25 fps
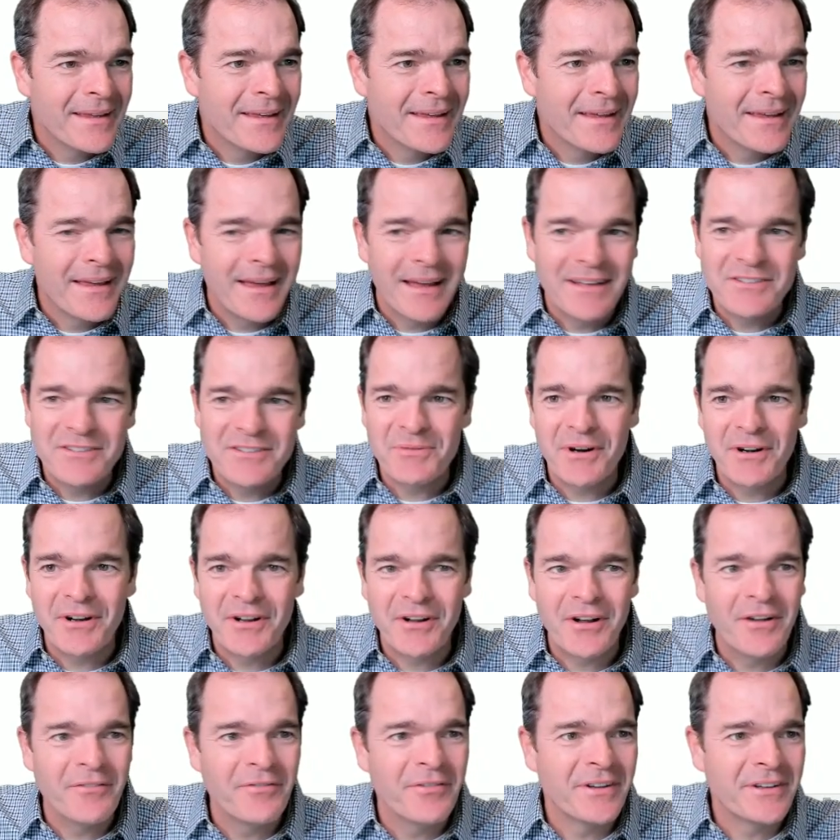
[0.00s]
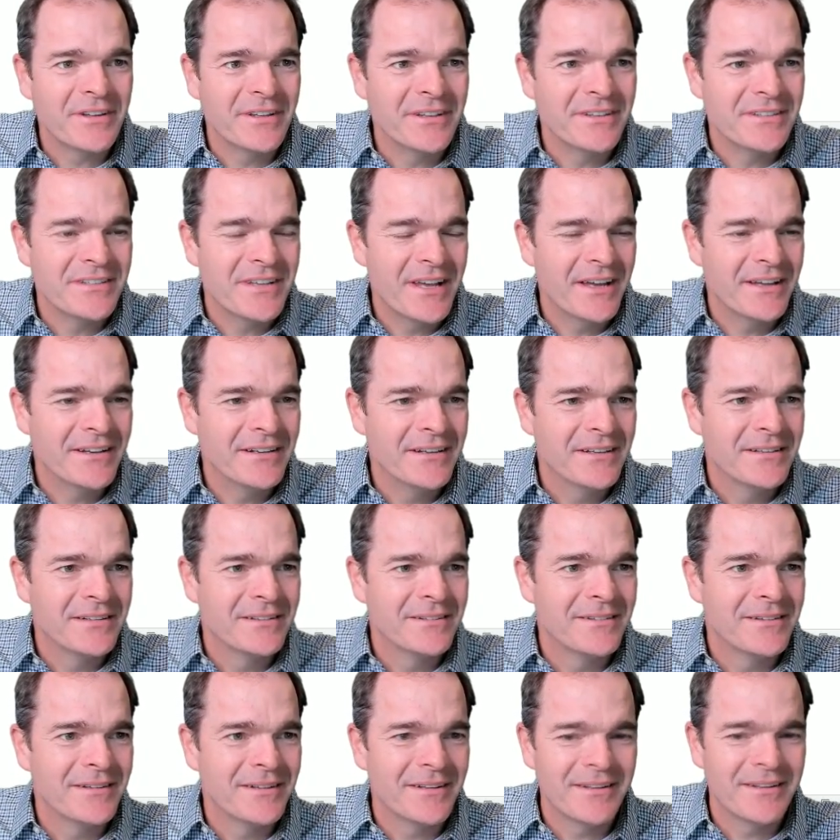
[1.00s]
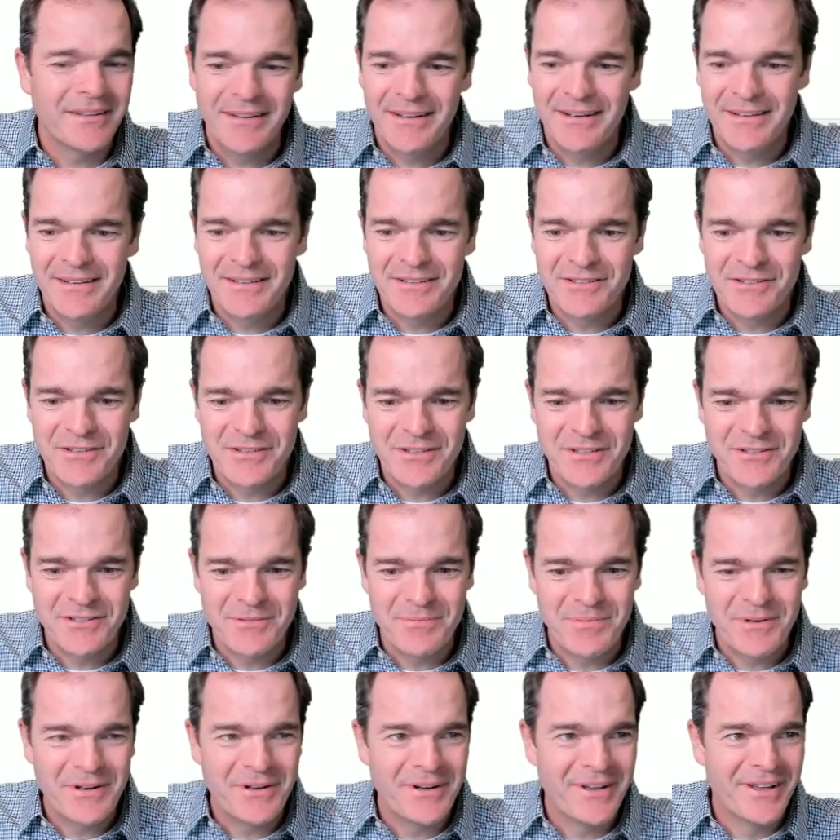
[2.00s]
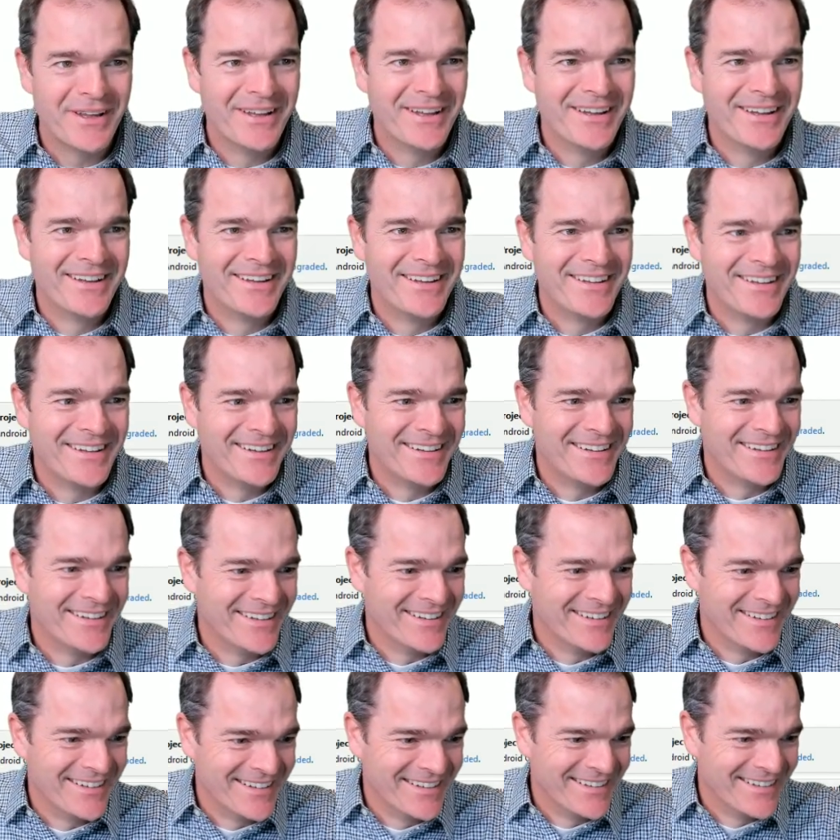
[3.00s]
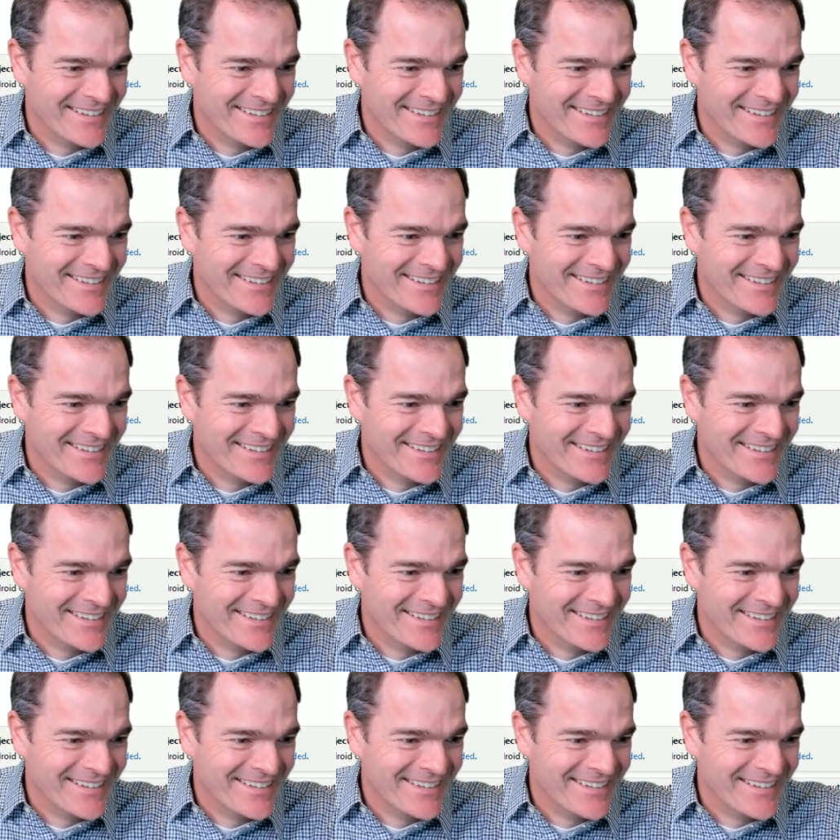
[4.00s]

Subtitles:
some kind of conflict, it said, and it just disappeared. It